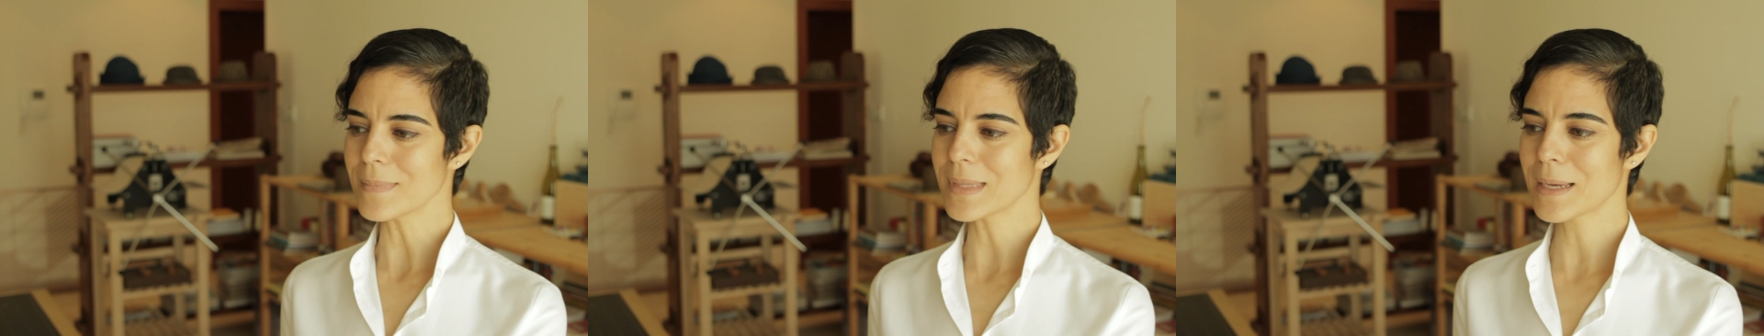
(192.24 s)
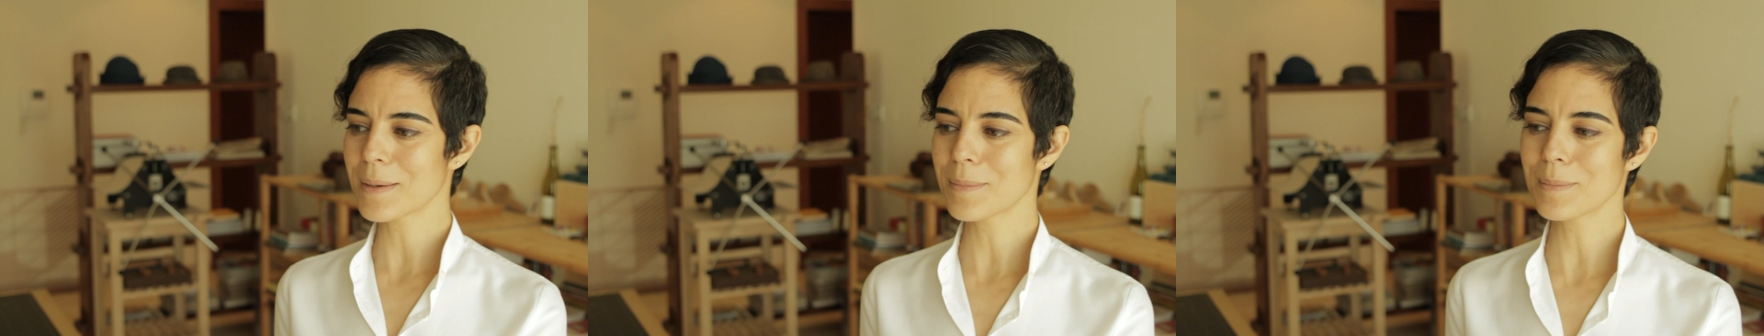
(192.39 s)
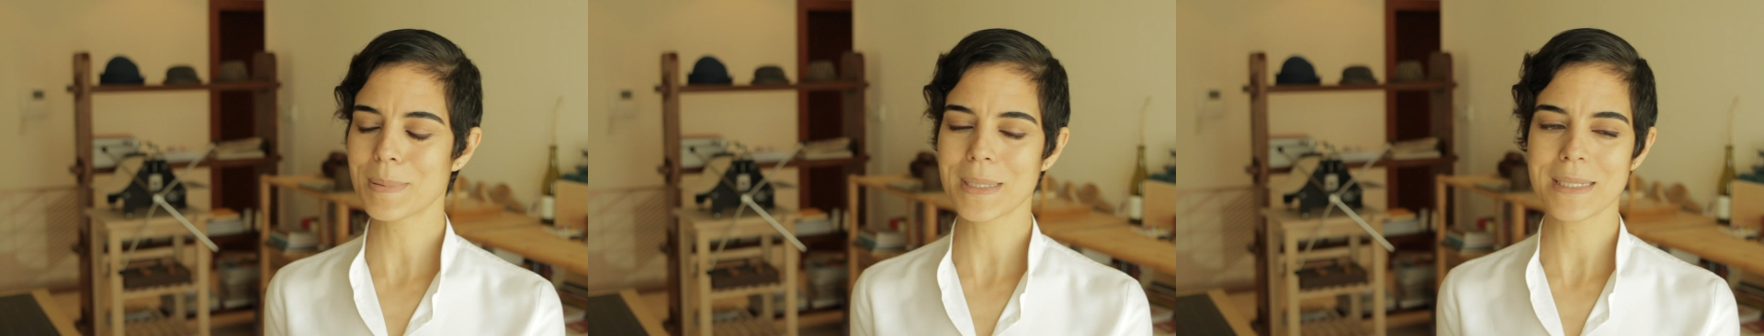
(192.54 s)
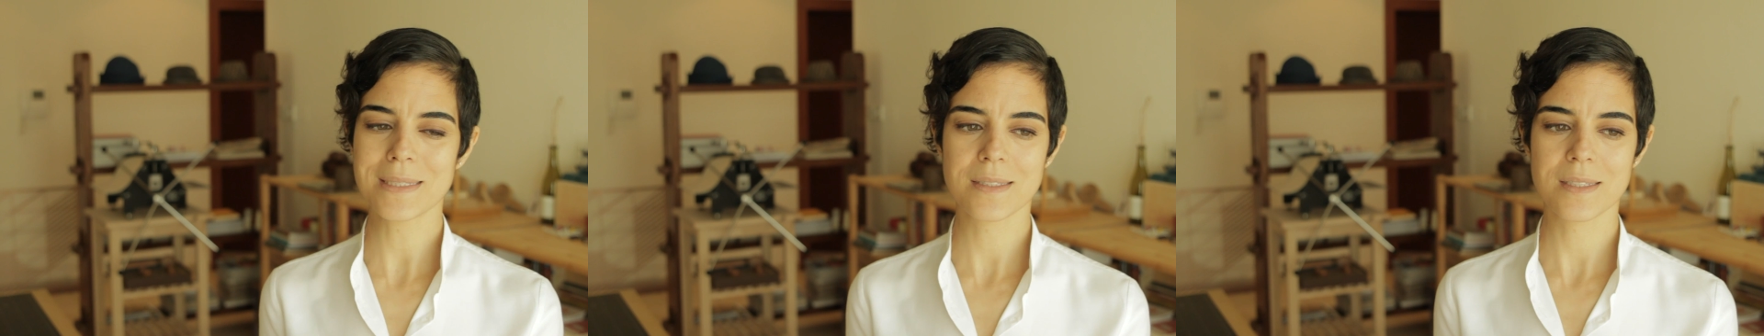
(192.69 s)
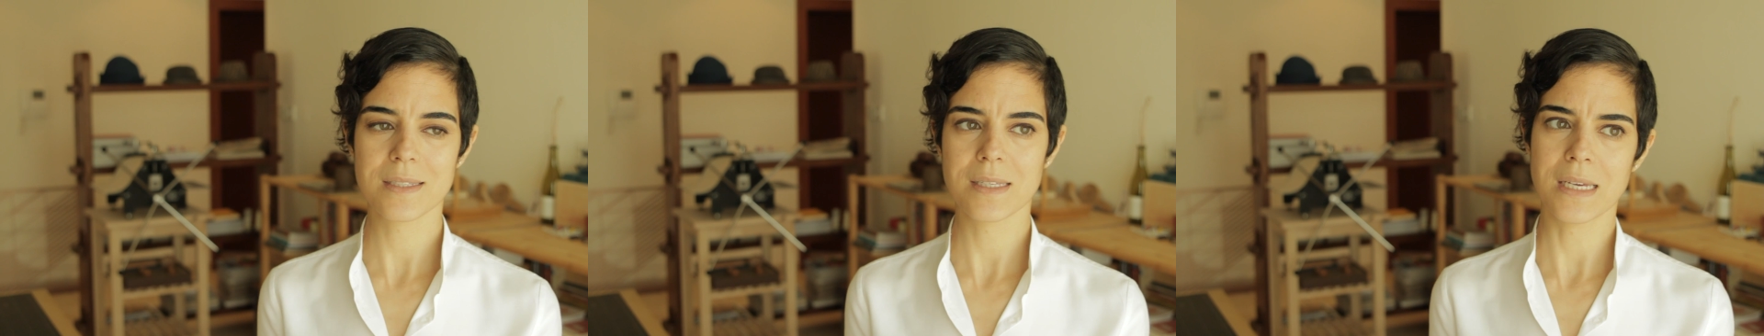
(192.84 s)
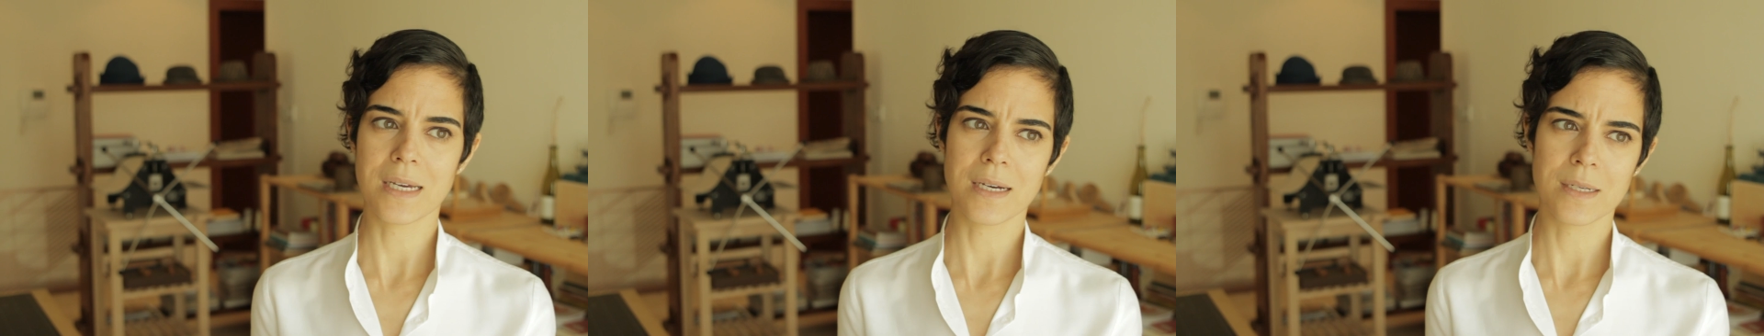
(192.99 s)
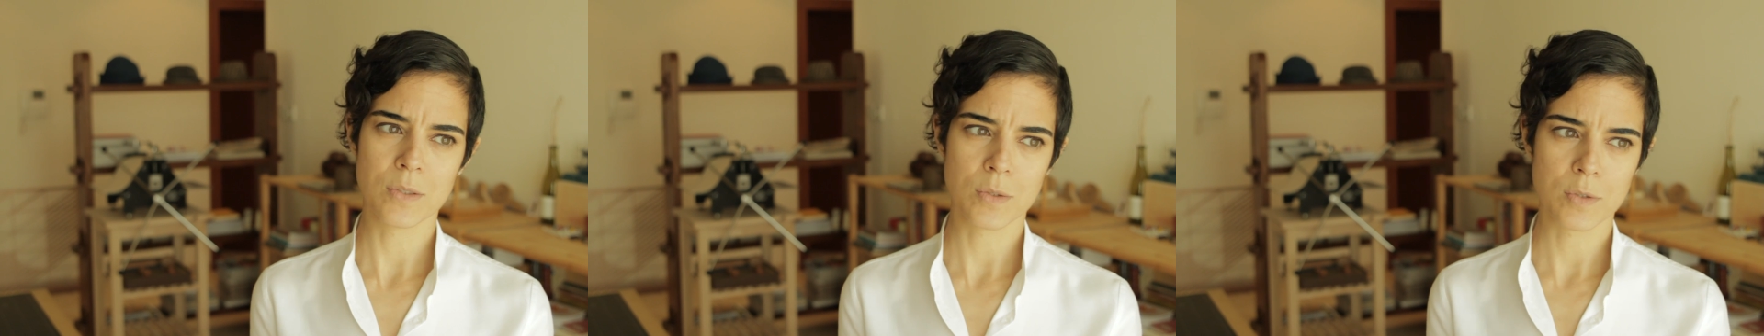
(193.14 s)
but
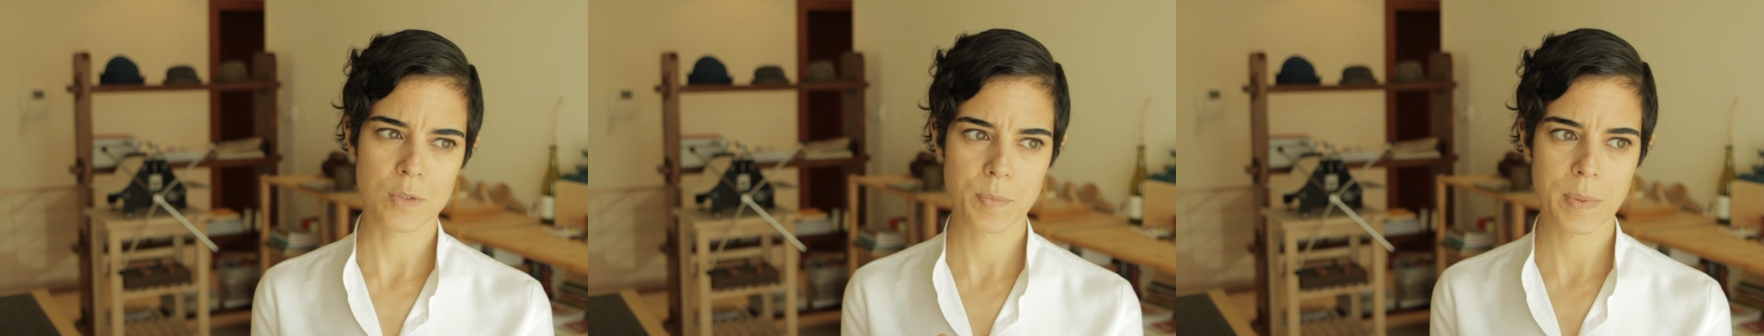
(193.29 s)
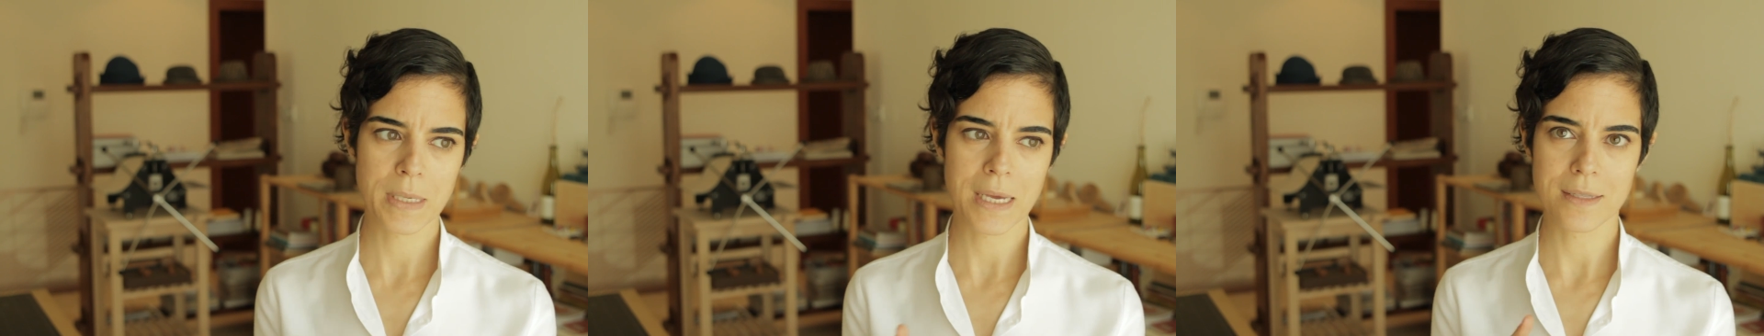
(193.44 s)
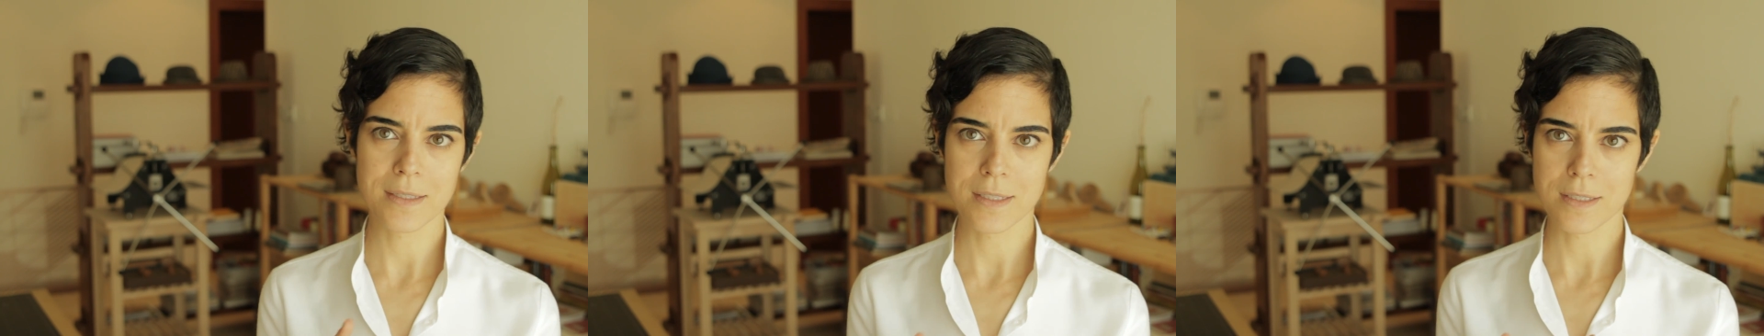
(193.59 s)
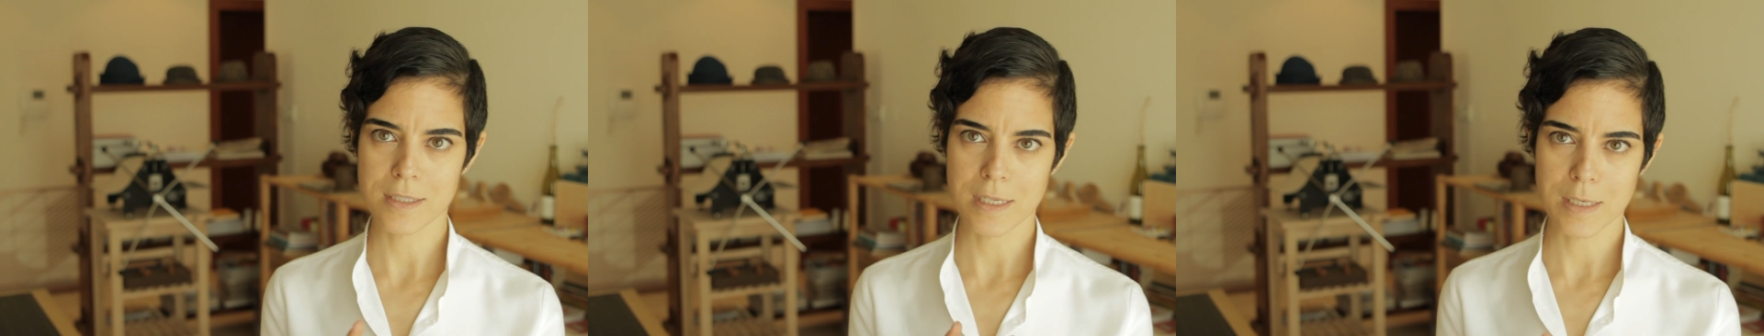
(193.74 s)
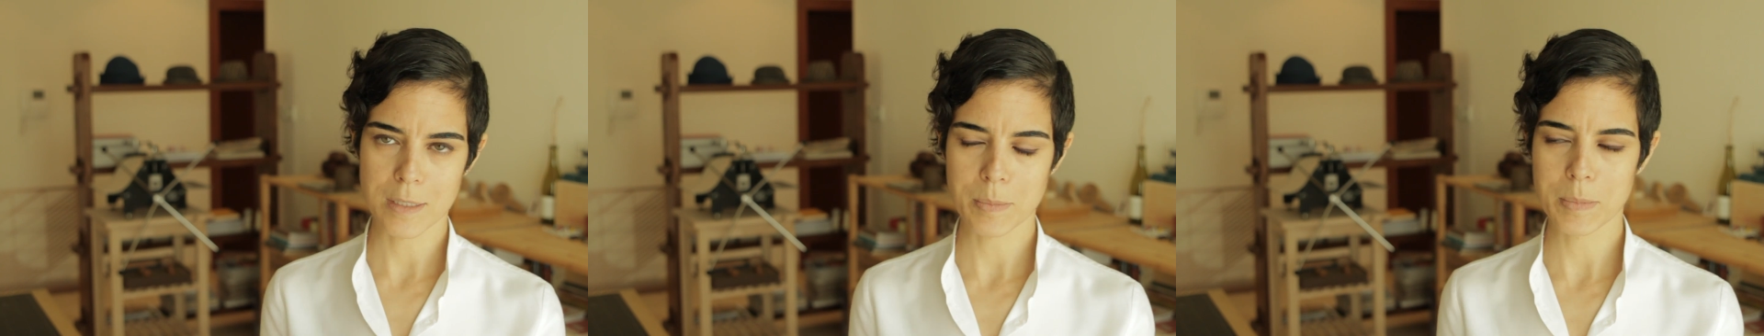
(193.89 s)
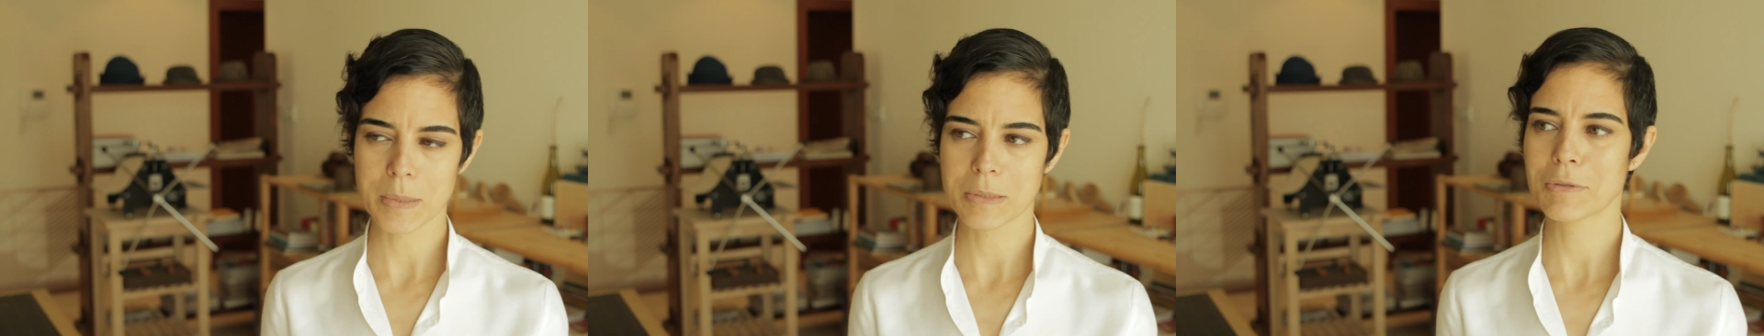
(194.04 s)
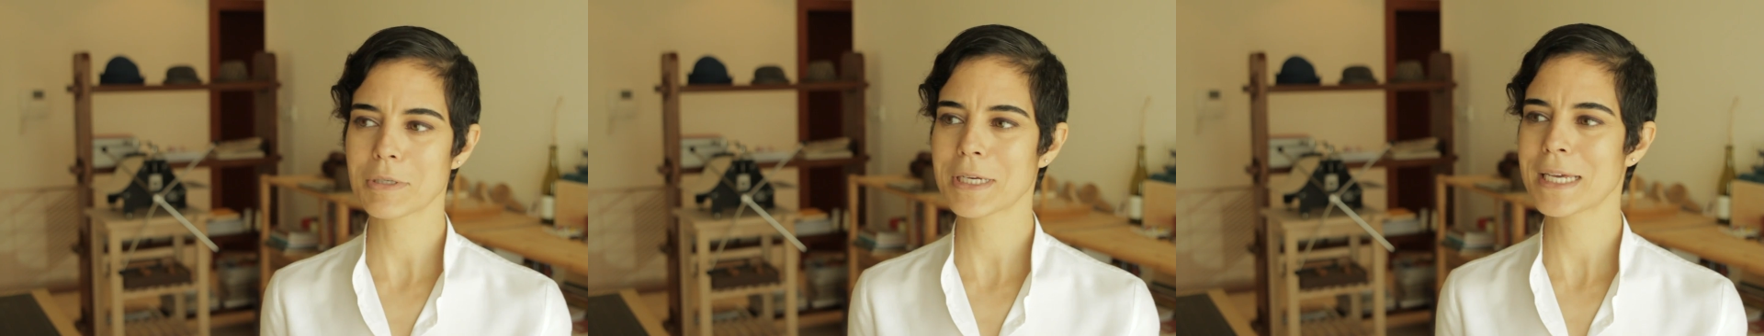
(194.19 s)
yeah, no, spaghetti is a little bit
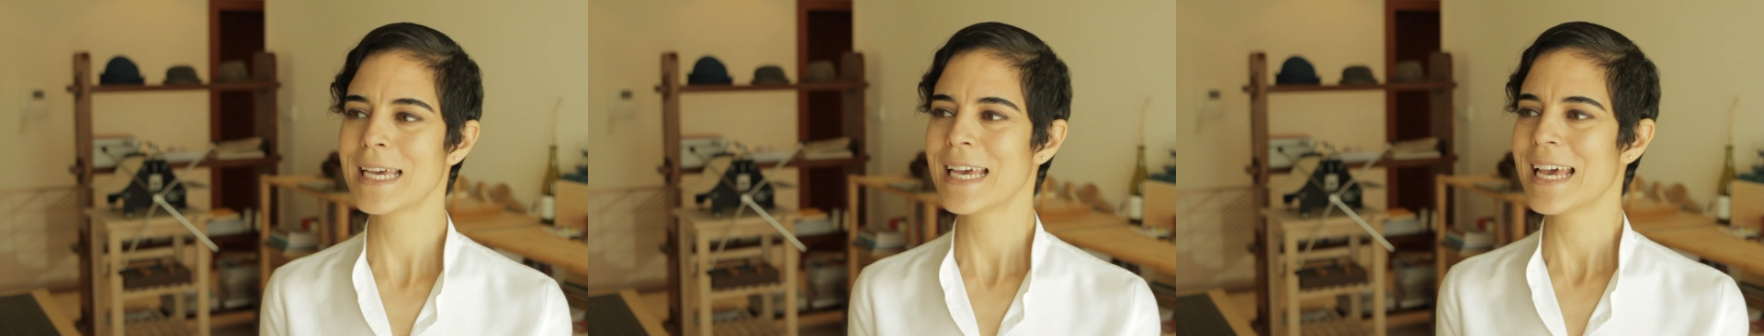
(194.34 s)
tricky,